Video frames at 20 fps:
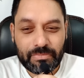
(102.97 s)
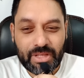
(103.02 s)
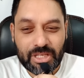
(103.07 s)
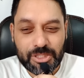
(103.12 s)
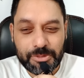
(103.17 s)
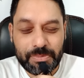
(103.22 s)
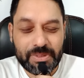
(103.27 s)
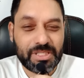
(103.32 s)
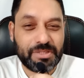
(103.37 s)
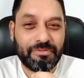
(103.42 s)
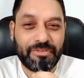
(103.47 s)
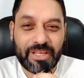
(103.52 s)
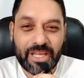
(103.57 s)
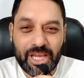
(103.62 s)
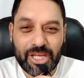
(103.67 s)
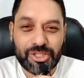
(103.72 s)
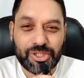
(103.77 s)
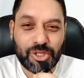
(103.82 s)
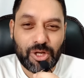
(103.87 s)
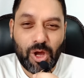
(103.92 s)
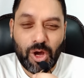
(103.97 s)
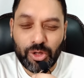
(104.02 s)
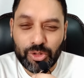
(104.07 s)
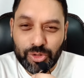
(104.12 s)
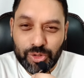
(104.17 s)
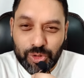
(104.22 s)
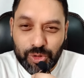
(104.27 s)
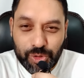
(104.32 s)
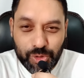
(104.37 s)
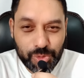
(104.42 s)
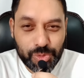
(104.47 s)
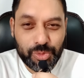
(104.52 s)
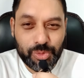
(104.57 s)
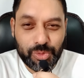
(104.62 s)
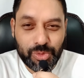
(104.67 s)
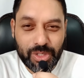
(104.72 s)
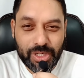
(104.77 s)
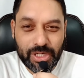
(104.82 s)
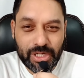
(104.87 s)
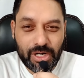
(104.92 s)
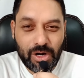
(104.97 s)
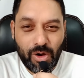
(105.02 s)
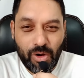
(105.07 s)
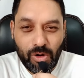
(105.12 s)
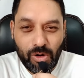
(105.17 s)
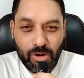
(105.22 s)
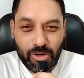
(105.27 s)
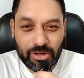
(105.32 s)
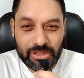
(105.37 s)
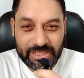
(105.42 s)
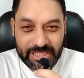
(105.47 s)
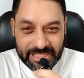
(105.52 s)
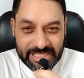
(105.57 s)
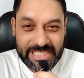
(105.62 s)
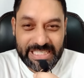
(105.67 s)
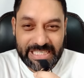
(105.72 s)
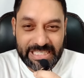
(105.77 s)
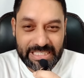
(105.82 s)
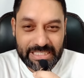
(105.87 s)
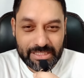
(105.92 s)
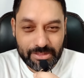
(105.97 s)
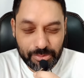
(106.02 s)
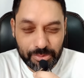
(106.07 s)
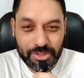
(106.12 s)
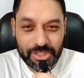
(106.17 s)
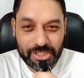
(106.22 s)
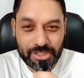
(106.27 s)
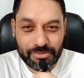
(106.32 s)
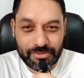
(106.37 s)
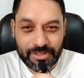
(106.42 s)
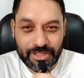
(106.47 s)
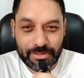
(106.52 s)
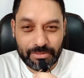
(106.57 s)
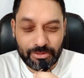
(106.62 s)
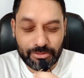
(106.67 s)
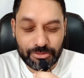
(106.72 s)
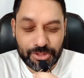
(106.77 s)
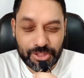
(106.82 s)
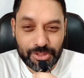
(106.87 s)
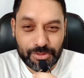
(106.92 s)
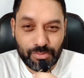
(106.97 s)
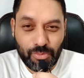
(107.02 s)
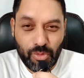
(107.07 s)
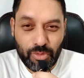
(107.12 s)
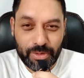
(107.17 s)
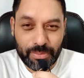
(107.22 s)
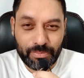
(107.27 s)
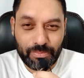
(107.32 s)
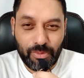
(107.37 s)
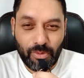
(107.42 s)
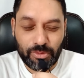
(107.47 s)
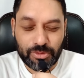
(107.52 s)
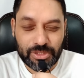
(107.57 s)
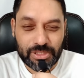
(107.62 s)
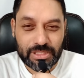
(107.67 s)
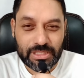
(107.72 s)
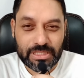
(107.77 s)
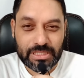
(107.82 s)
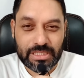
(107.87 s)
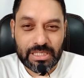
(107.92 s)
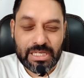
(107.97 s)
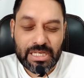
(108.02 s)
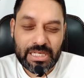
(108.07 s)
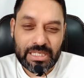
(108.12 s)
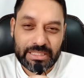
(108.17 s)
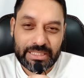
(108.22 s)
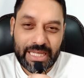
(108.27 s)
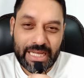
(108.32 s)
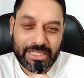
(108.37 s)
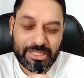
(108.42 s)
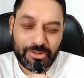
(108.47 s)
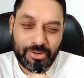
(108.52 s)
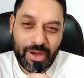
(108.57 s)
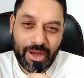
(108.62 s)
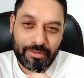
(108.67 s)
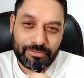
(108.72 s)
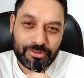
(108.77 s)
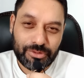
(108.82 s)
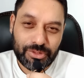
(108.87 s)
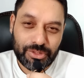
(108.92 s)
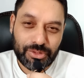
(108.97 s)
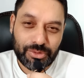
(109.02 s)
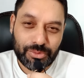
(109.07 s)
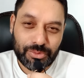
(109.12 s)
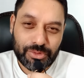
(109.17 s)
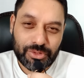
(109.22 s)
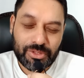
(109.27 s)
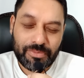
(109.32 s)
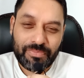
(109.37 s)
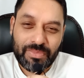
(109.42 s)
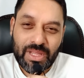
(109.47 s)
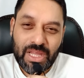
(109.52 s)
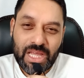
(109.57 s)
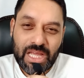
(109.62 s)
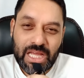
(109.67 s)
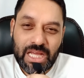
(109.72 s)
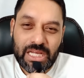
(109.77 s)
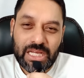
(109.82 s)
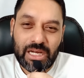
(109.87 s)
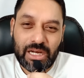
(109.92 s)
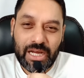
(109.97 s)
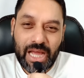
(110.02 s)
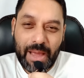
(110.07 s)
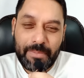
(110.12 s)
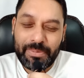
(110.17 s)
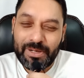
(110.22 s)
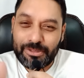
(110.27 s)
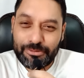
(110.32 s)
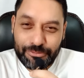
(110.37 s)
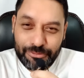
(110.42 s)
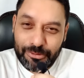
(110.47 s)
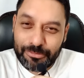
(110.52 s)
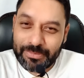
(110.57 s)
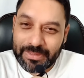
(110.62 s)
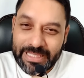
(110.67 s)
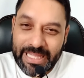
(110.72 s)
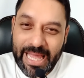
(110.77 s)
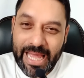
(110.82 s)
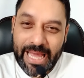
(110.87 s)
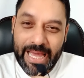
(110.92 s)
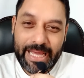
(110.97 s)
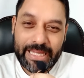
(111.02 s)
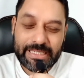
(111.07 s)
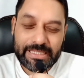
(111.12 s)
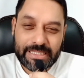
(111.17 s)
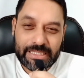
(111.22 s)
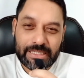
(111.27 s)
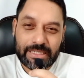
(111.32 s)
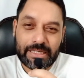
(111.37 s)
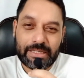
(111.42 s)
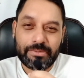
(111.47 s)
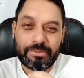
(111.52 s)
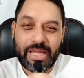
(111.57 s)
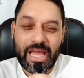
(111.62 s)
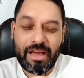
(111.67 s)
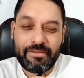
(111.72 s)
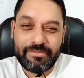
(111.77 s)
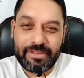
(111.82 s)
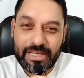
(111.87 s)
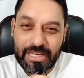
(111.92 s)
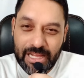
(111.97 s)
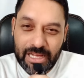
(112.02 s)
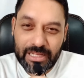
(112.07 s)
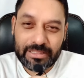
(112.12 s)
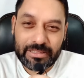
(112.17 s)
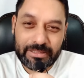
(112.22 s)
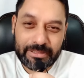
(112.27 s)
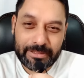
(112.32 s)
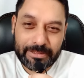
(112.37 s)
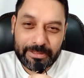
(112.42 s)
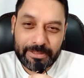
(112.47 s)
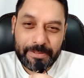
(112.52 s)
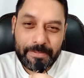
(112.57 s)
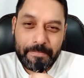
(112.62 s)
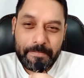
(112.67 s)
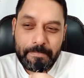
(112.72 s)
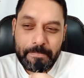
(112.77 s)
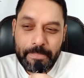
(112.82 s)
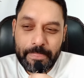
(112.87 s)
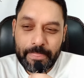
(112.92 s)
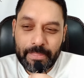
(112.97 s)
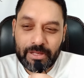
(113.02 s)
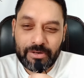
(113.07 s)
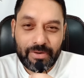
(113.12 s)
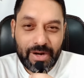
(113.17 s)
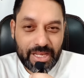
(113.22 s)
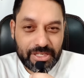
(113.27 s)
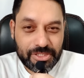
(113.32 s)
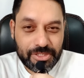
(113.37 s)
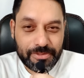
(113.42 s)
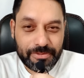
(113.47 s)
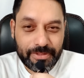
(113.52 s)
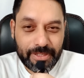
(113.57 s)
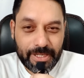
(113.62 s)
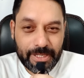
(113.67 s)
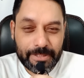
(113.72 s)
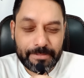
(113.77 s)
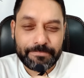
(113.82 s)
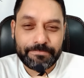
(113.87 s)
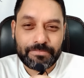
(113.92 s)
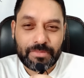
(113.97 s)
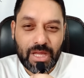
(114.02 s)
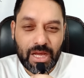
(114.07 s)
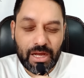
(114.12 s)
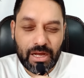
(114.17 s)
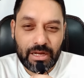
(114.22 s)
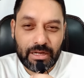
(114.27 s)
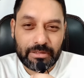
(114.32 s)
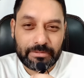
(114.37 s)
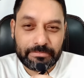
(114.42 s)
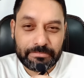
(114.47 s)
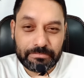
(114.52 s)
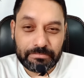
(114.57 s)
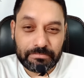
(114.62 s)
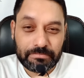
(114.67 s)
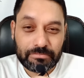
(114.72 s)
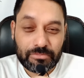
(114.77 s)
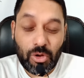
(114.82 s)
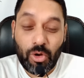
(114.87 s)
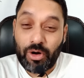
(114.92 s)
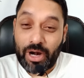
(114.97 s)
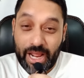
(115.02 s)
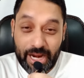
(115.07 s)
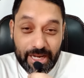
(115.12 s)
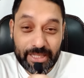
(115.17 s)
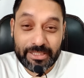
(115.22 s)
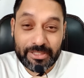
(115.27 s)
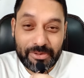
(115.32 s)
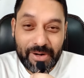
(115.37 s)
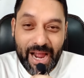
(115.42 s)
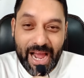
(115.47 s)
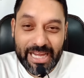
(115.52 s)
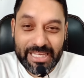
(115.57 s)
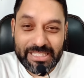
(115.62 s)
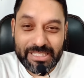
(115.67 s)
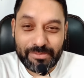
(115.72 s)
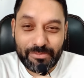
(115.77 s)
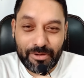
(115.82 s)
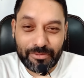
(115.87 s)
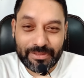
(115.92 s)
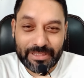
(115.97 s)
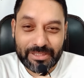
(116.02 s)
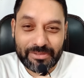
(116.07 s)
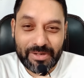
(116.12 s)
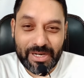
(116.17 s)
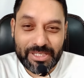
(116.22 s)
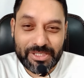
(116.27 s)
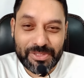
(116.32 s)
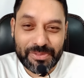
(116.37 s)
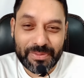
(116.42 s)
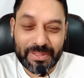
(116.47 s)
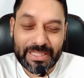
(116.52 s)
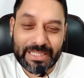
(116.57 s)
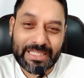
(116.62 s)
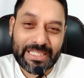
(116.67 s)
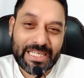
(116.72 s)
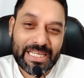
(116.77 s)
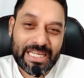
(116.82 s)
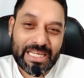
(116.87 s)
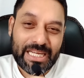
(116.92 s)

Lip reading: specification on doer or the deed, which is more important that you have to use. Apart from that, we have another criterion or another item of the criterion,